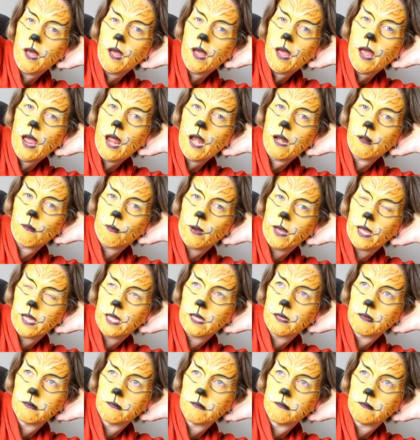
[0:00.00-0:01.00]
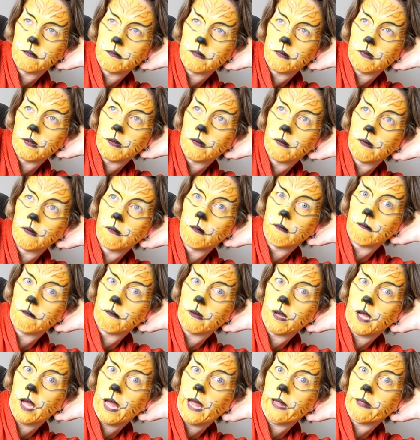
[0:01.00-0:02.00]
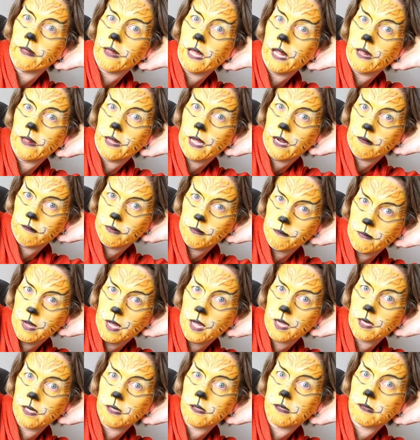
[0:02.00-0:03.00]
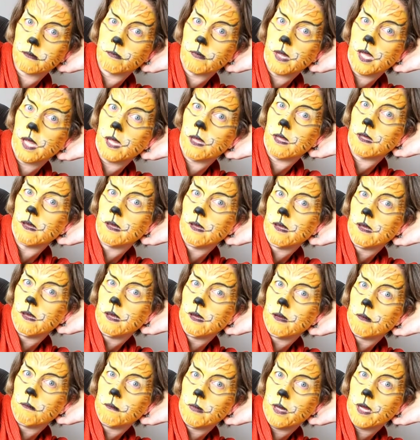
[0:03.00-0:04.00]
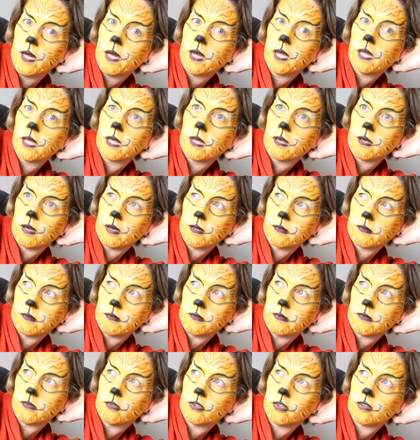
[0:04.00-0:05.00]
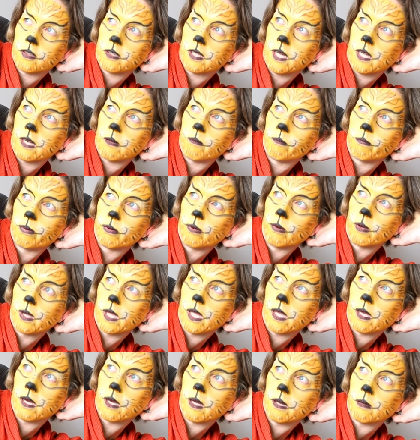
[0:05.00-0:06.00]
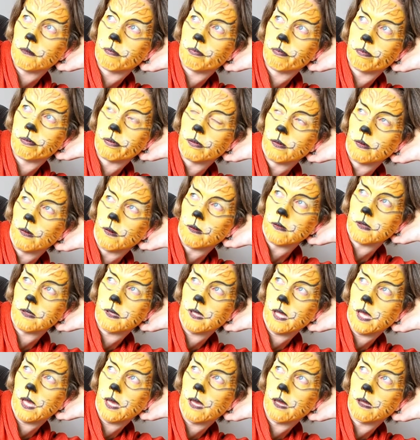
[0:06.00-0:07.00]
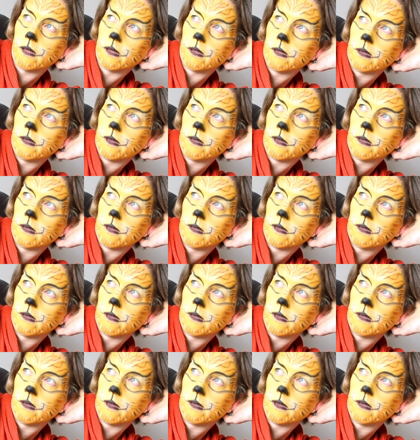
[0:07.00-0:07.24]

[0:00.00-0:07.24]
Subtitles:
Anyway, oh, and then that reminds me, my cousin just had a boy cub, poor dear.